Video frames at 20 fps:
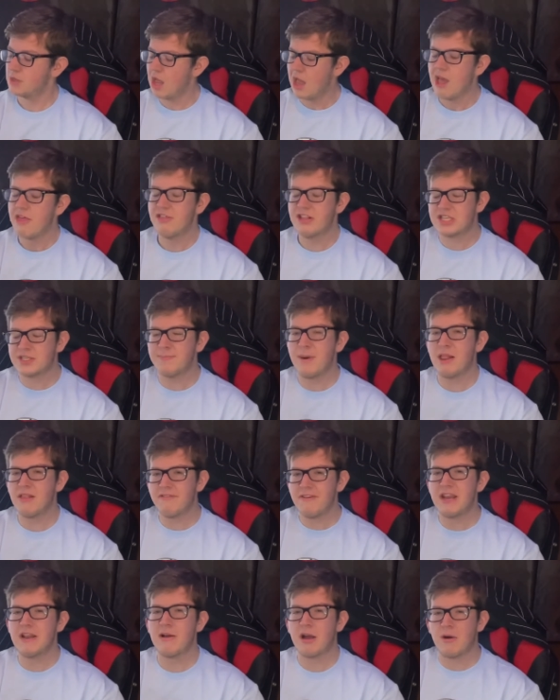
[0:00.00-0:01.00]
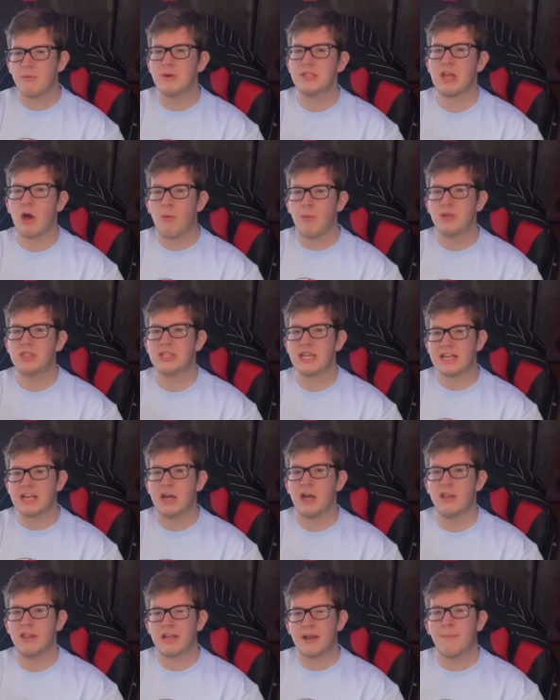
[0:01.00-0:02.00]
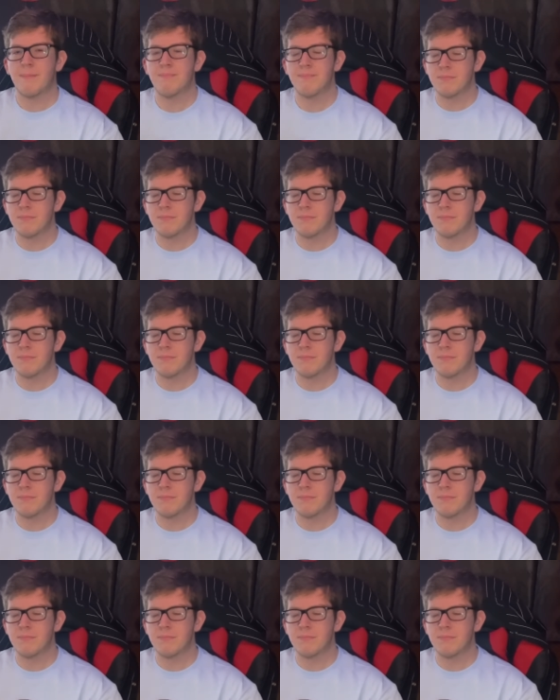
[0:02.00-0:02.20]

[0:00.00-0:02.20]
The smell of it was almost like a like a